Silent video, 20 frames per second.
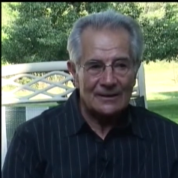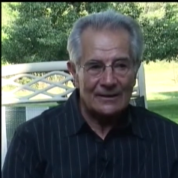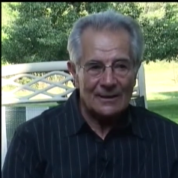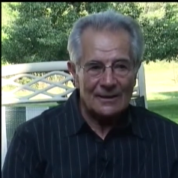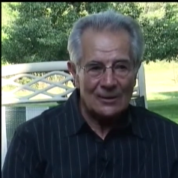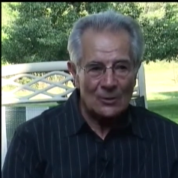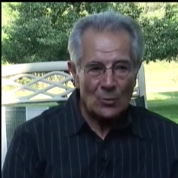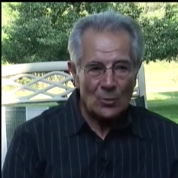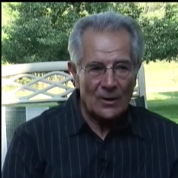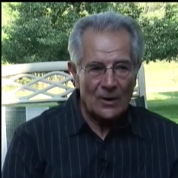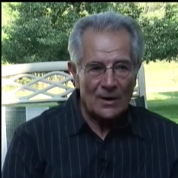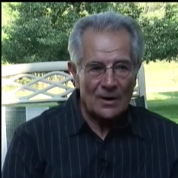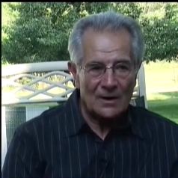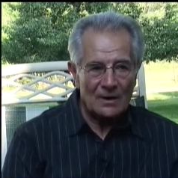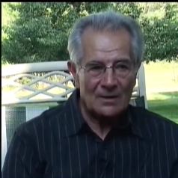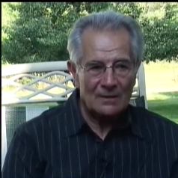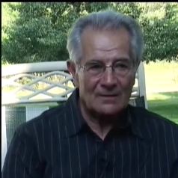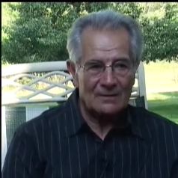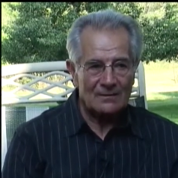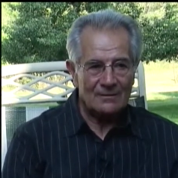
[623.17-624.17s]

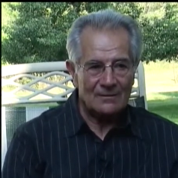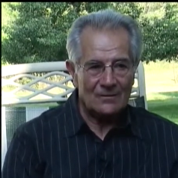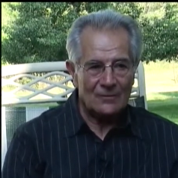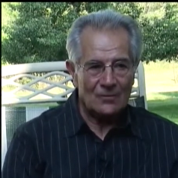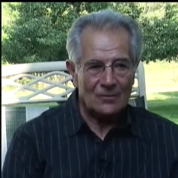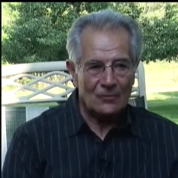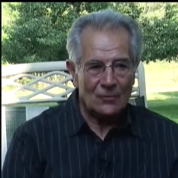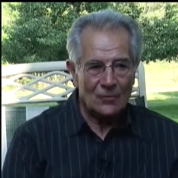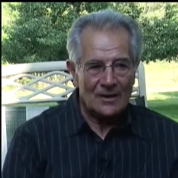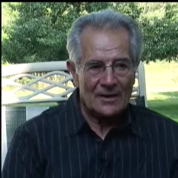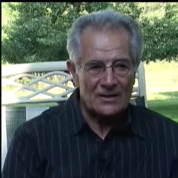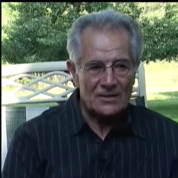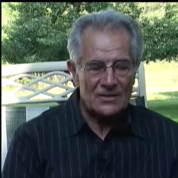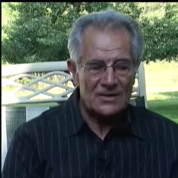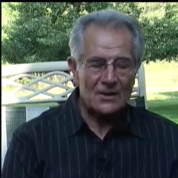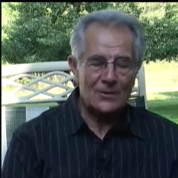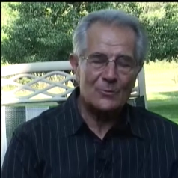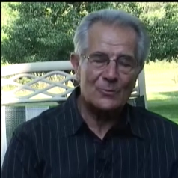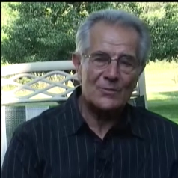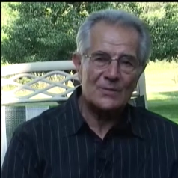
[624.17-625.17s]
anywhere for any
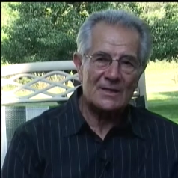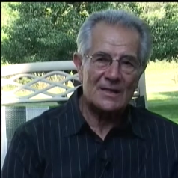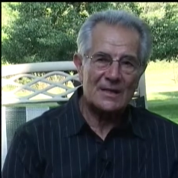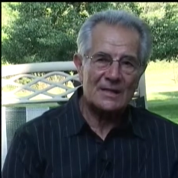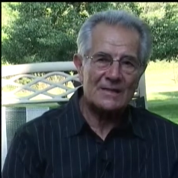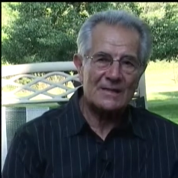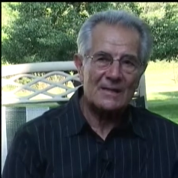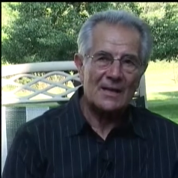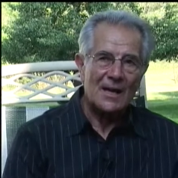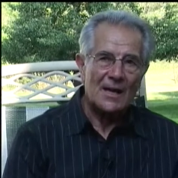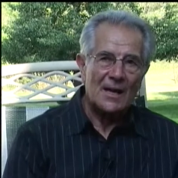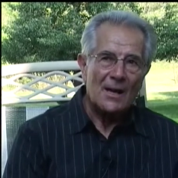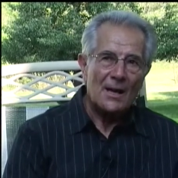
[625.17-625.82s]
circumstance,